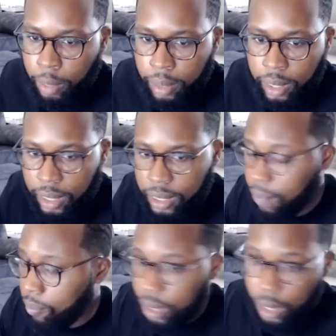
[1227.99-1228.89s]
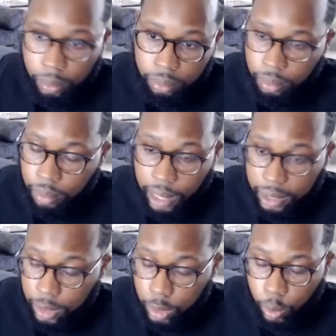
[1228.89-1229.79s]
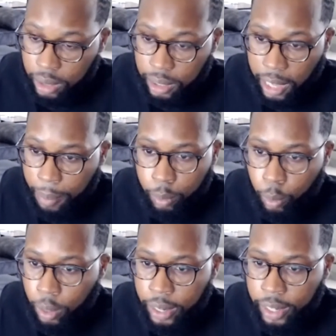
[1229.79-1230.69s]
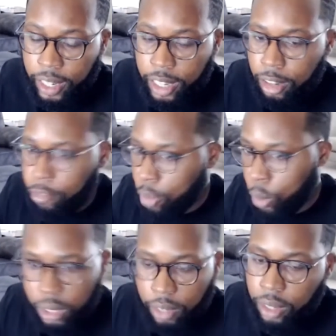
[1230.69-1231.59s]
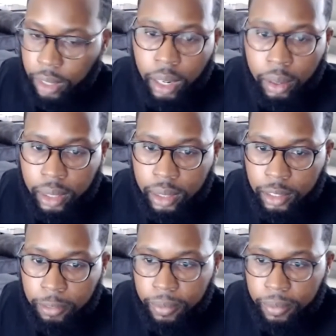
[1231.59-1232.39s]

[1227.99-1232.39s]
Because, a lot of situations happen where folks give their notice